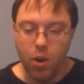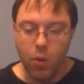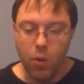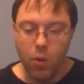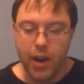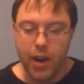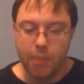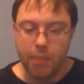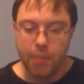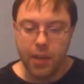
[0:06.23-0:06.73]

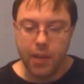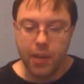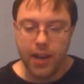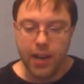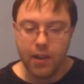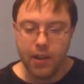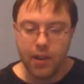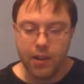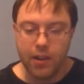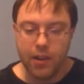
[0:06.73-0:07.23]
when a
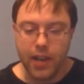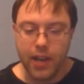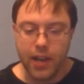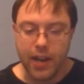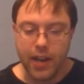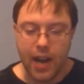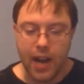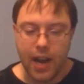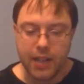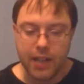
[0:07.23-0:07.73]
player
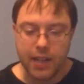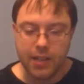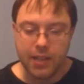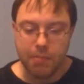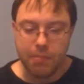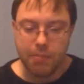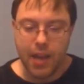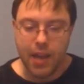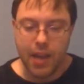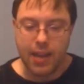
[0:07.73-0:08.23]
cannot
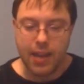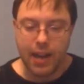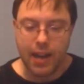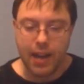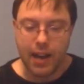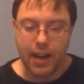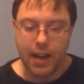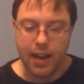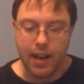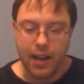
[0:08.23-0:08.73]
make
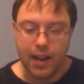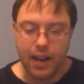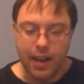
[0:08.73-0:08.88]
a